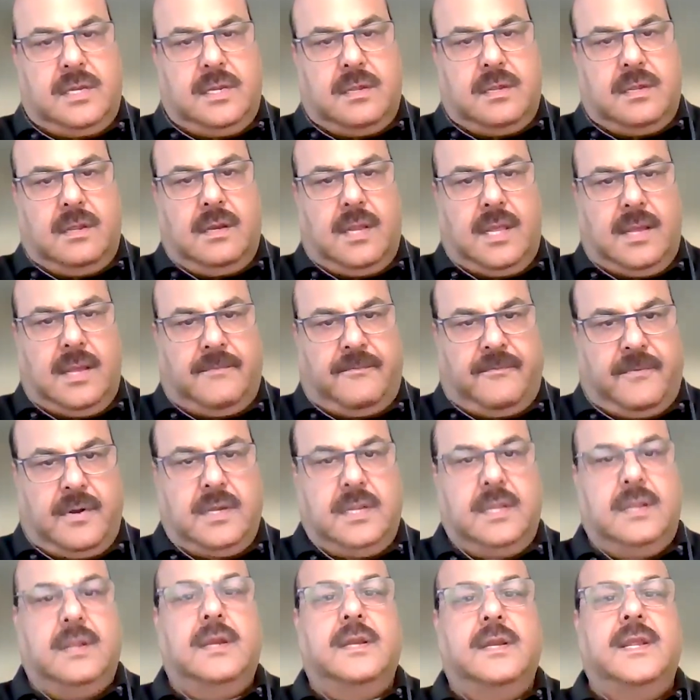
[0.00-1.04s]
vertical
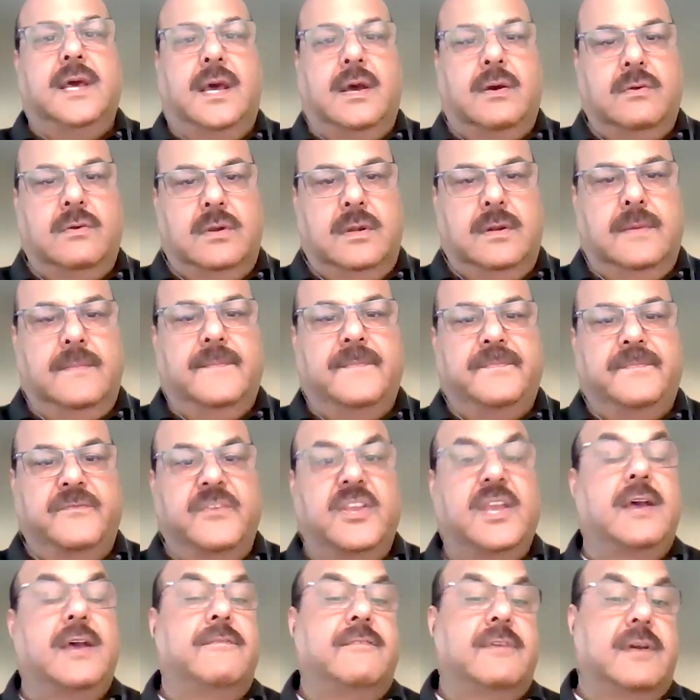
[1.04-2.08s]
up, vertical down.
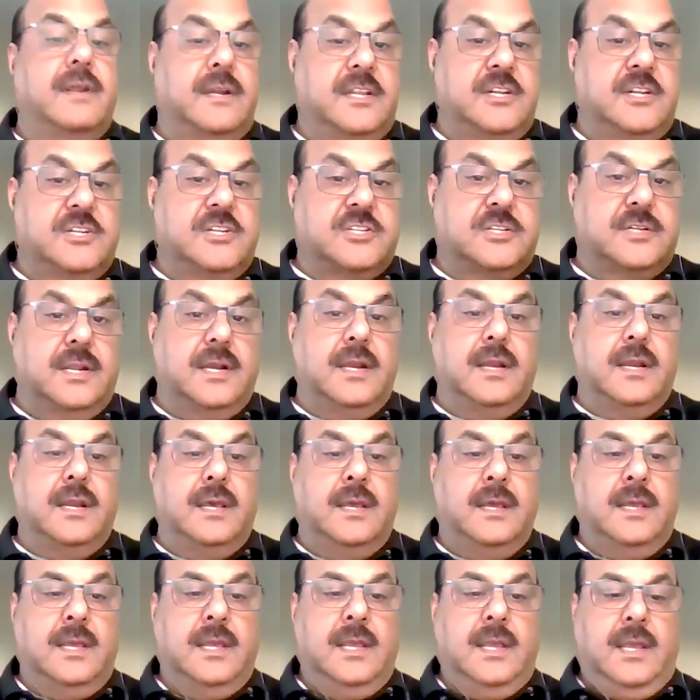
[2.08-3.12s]
We have an
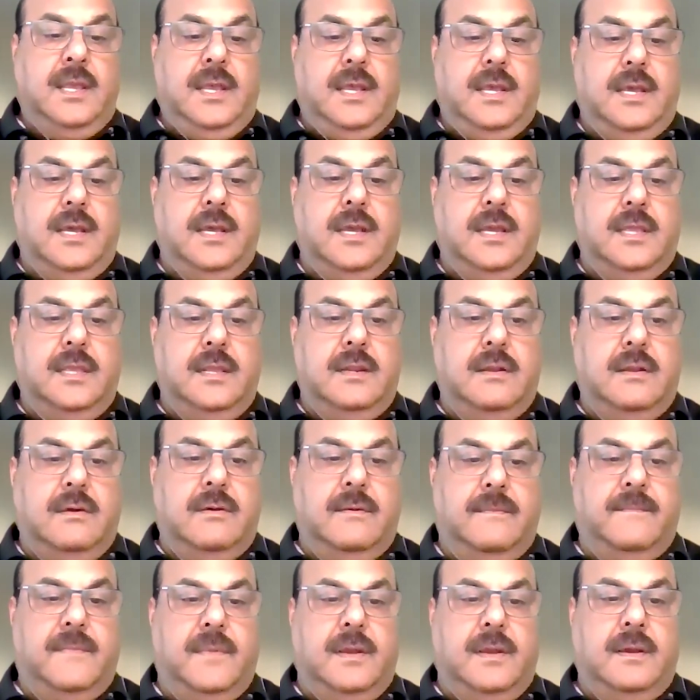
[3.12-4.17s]
additional,
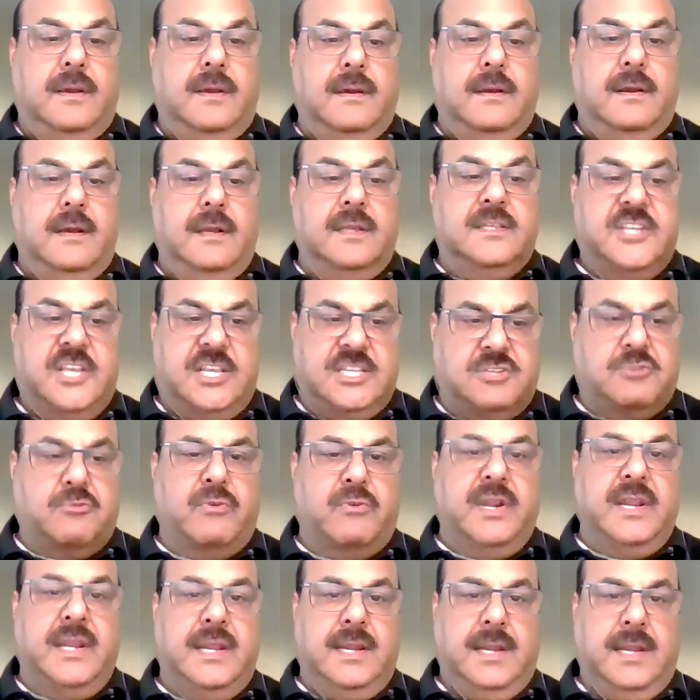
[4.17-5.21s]

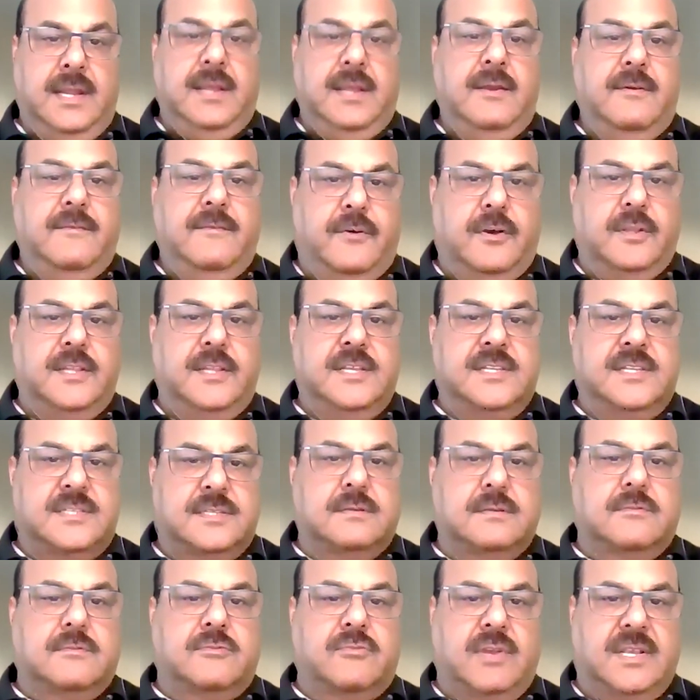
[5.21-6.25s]
accessory for
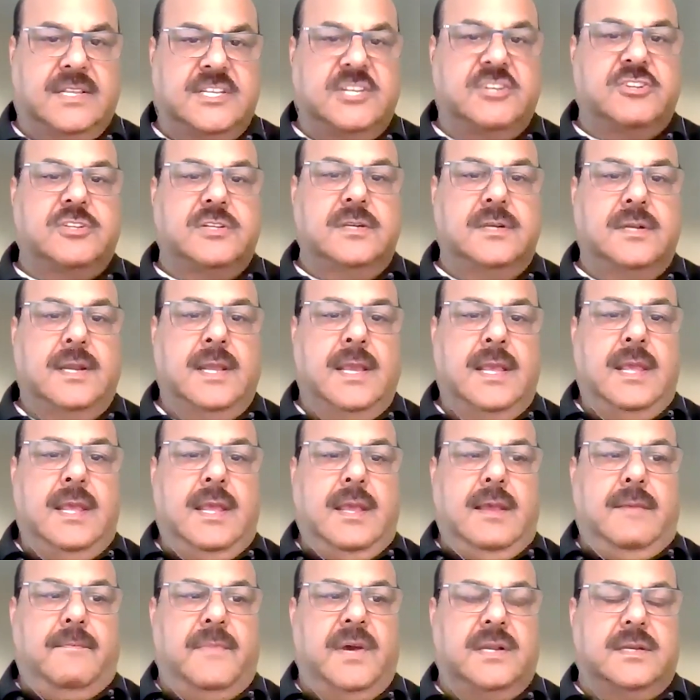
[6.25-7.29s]
this transition.
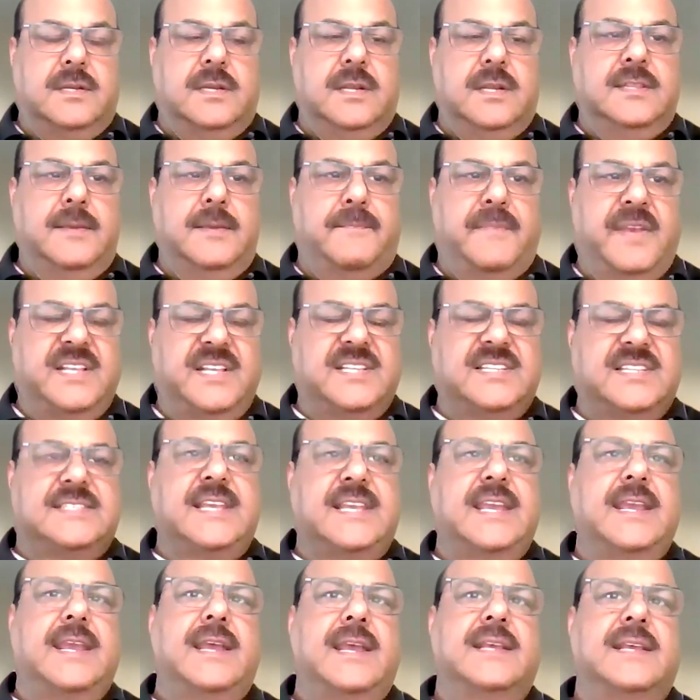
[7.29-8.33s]
But the
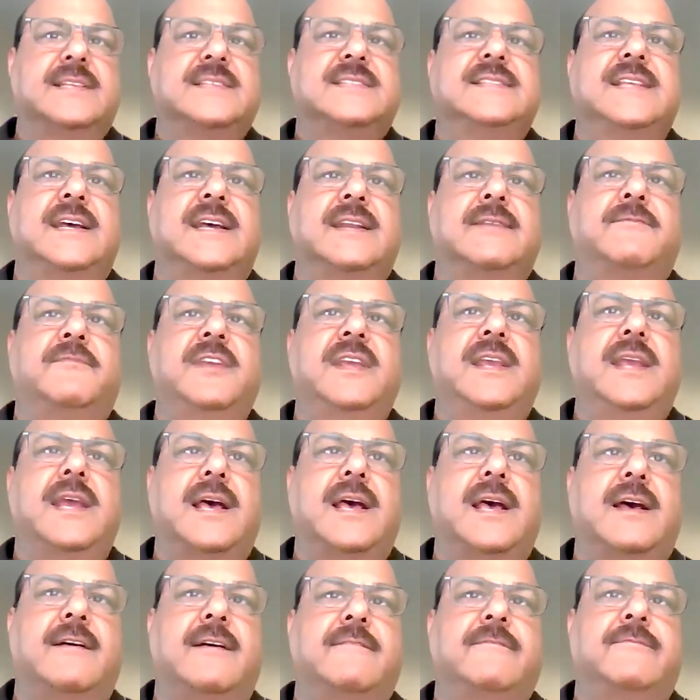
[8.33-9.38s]
best thing is that
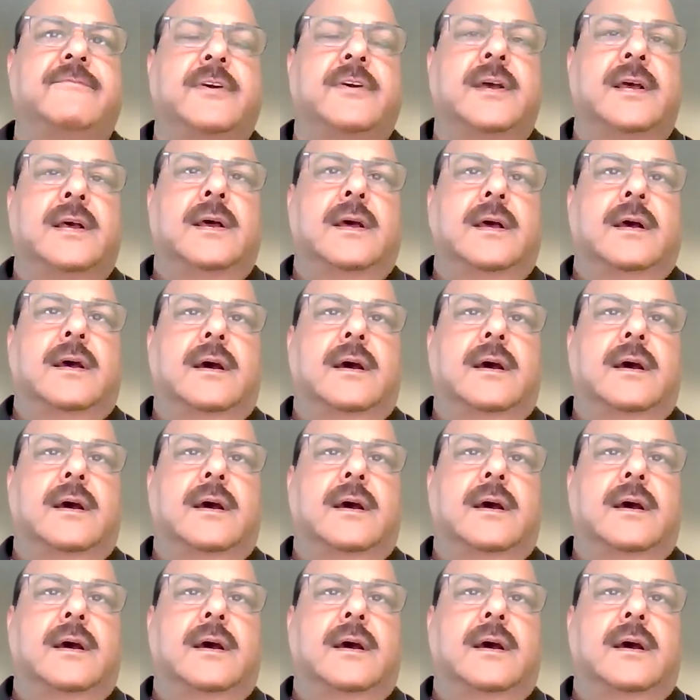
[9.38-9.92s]
we have